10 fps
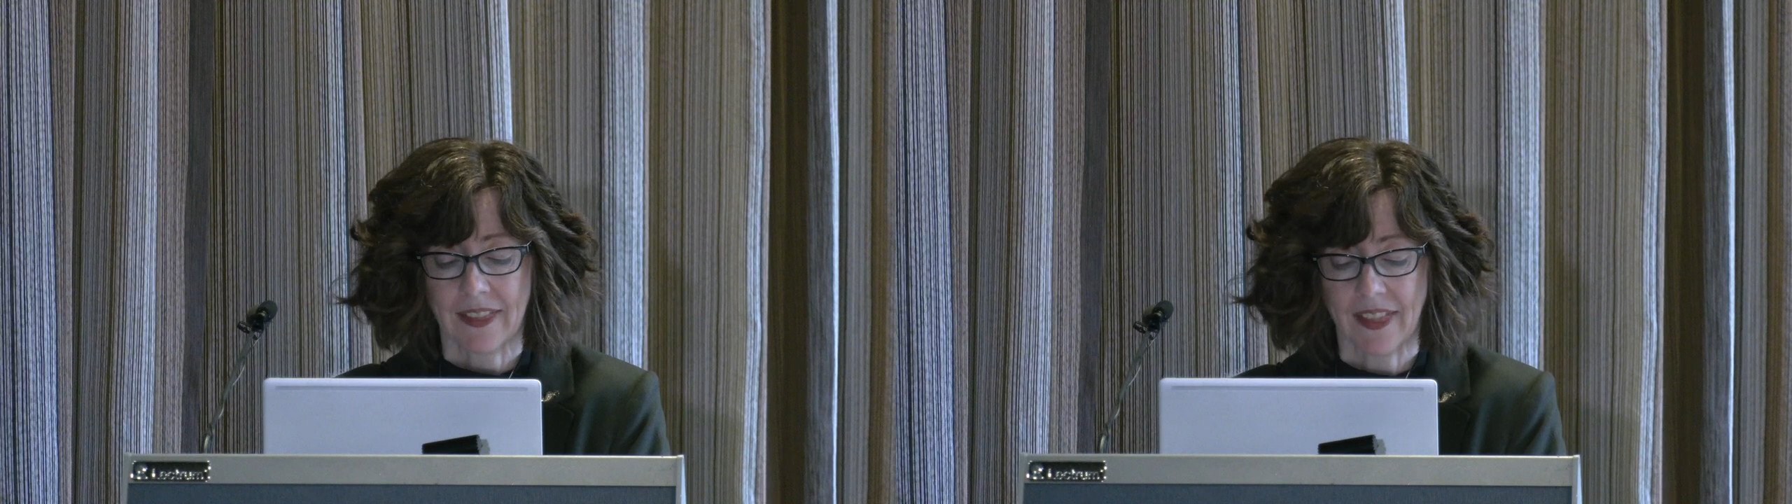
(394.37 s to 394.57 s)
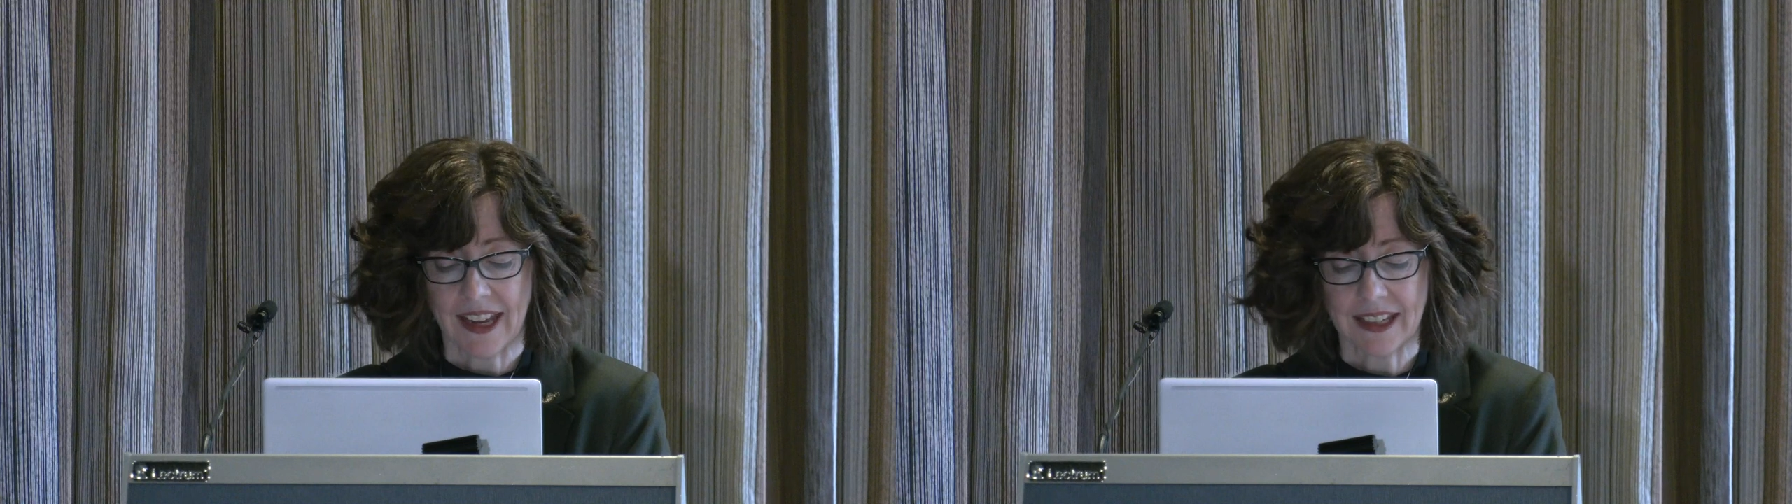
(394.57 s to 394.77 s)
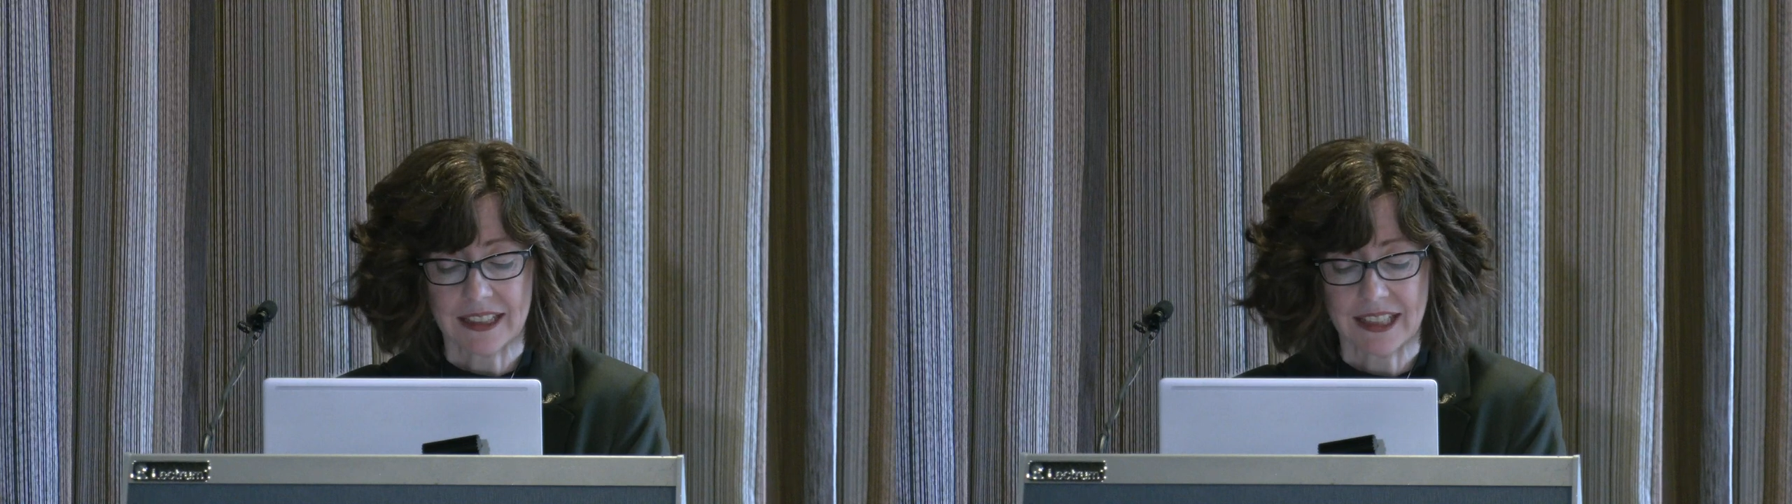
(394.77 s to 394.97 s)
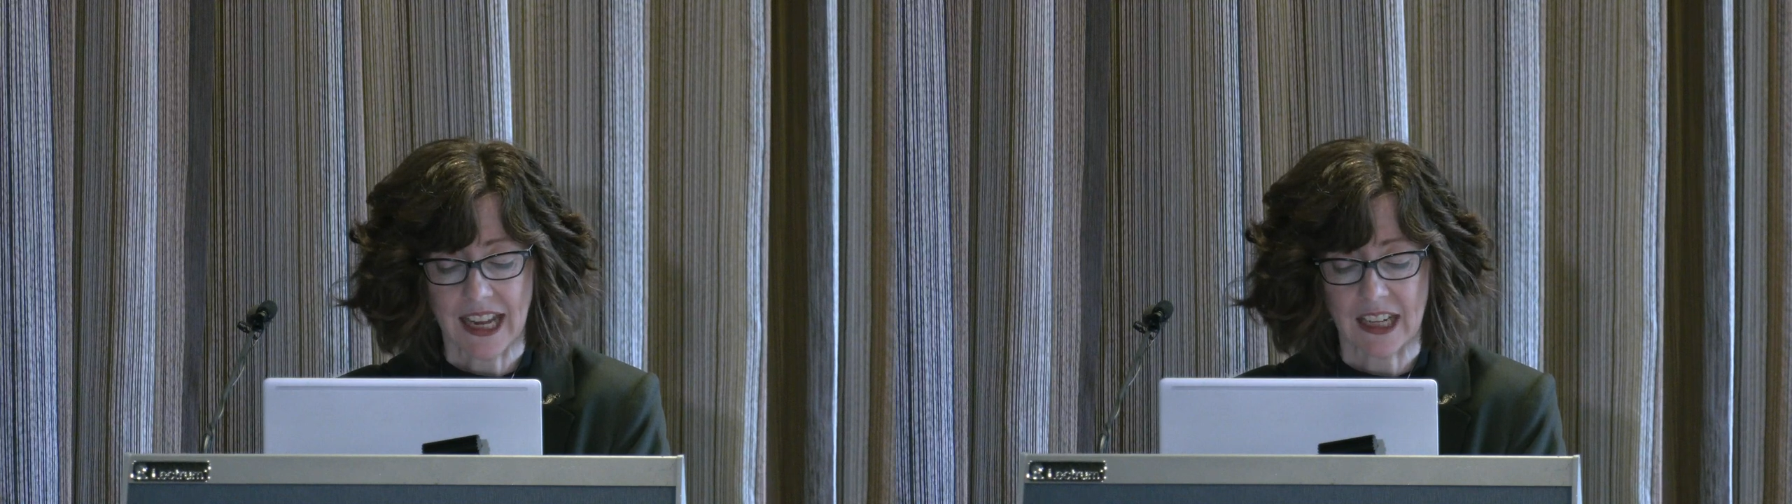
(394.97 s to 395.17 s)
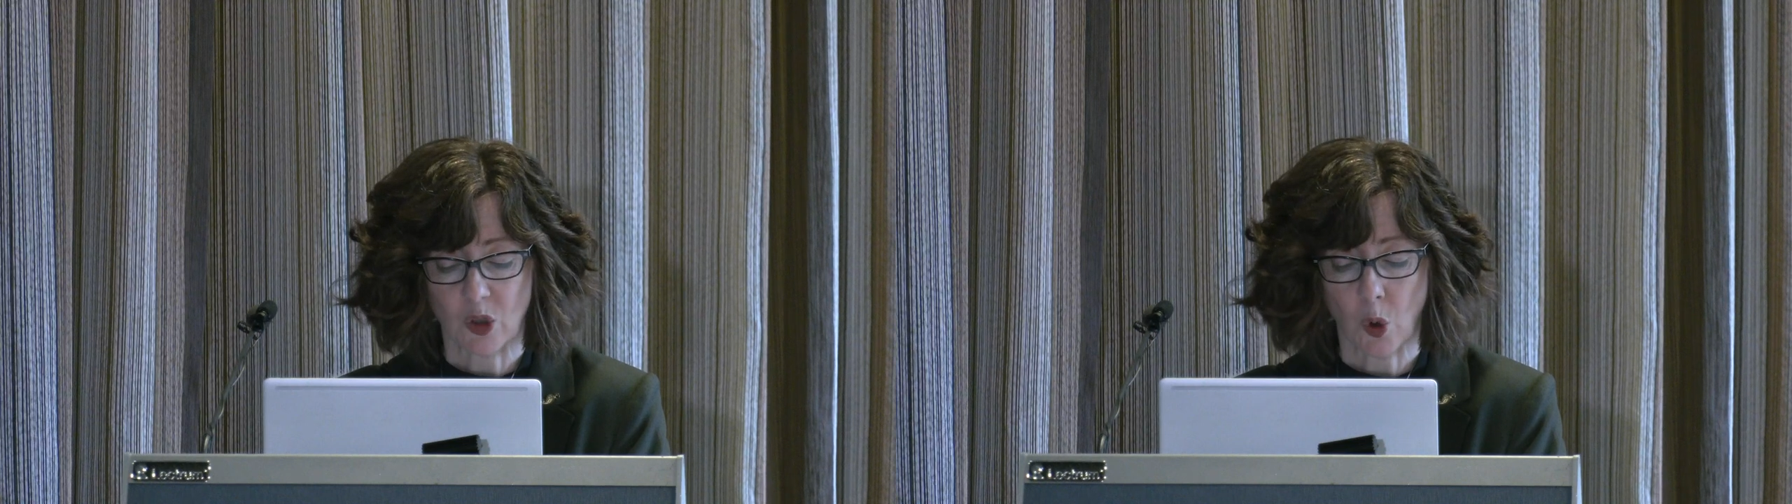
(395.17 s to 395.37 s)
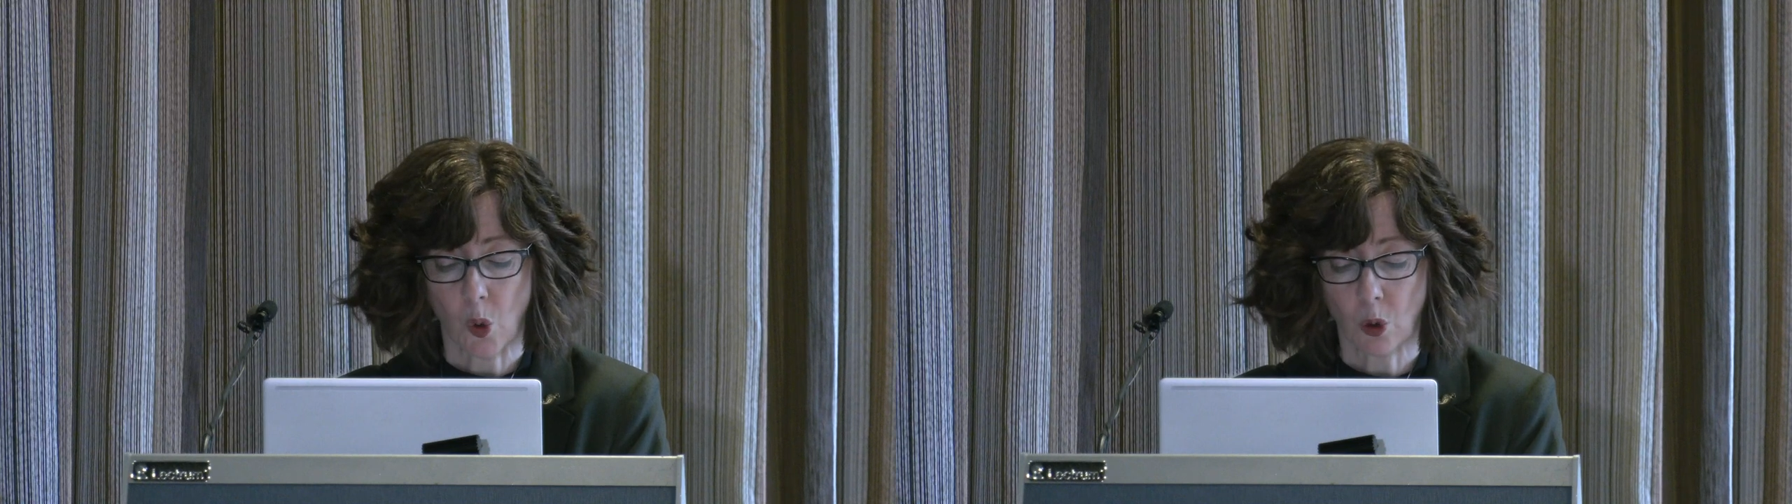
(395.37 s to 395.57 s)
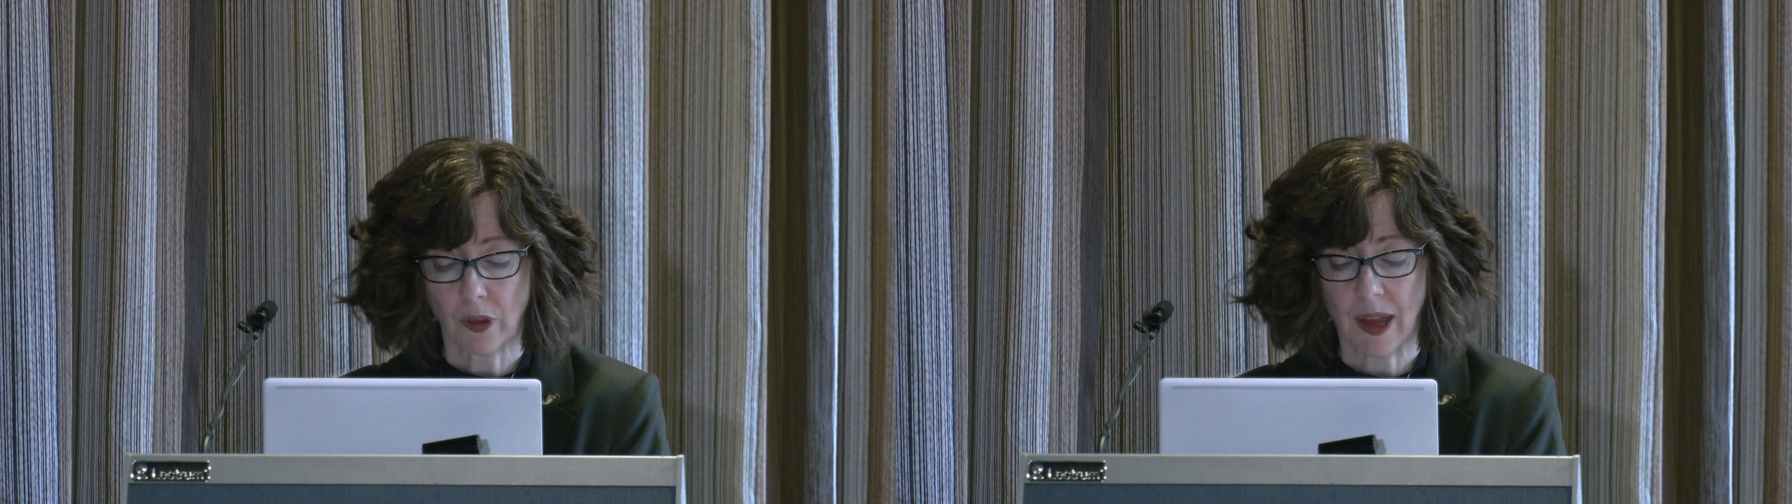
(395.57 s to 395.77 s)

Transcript: They contained all